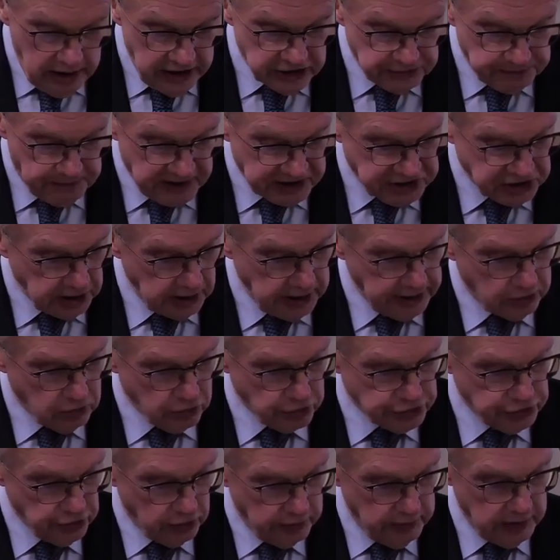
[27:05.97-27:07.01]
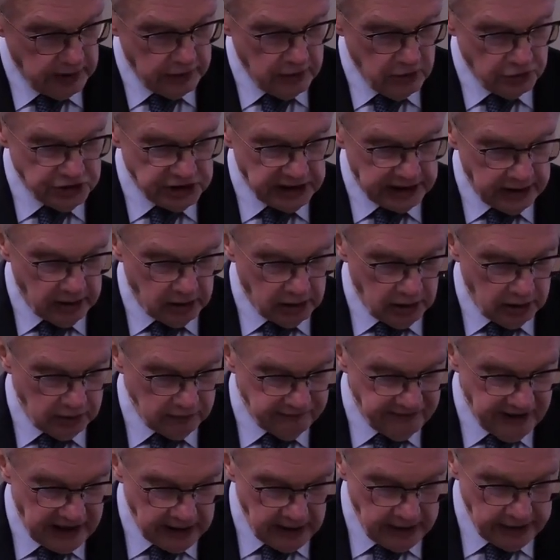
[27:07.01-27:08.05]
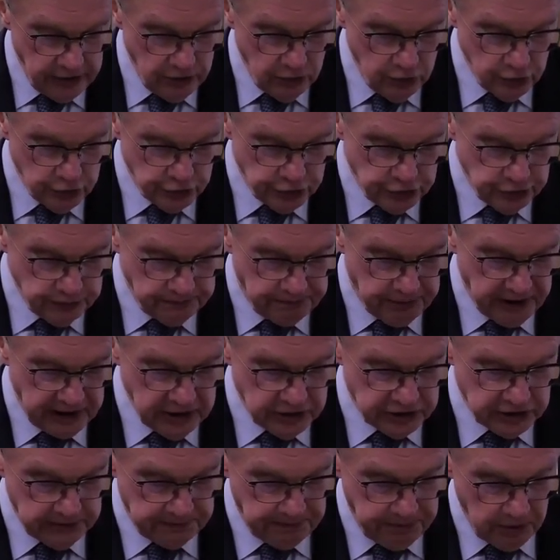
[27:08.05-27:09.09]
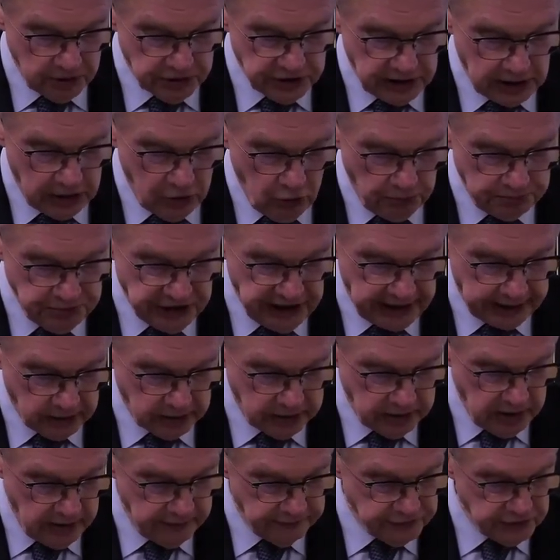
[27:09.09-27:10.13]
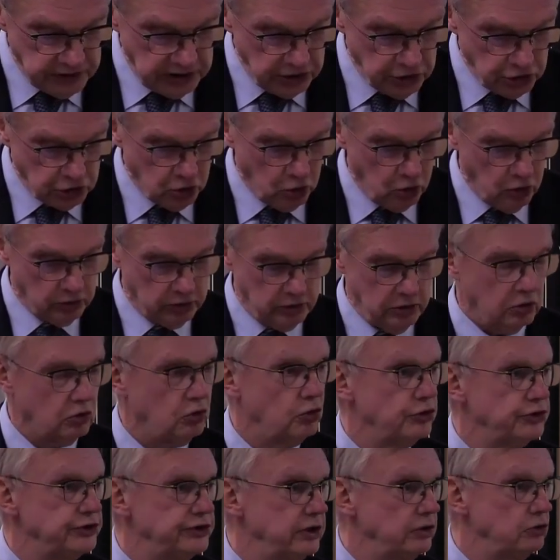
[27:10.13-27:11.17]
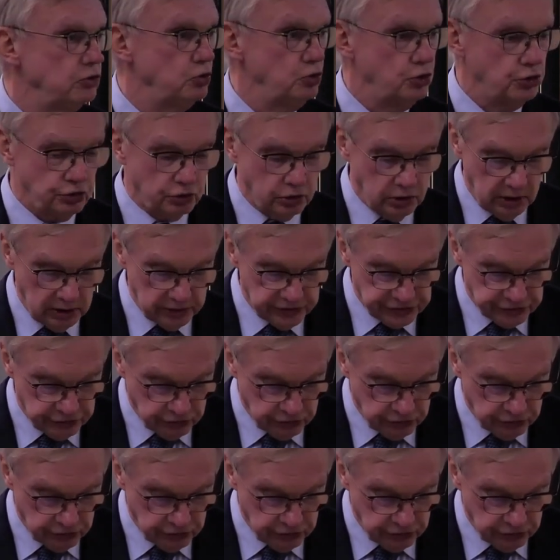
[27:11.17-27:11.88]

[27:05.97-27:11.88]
especially concerning the general values, principles, and objectives, in short, the constitutional